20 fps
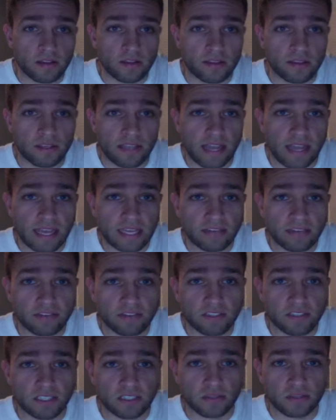negative
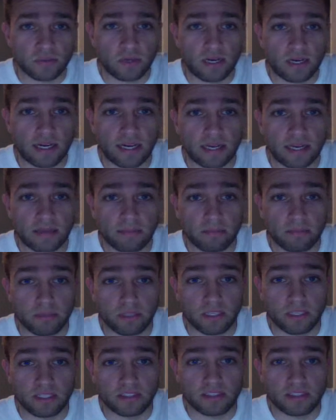6y
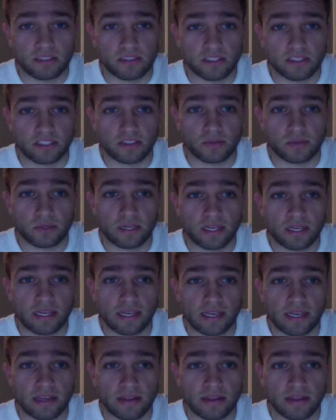plus 6y,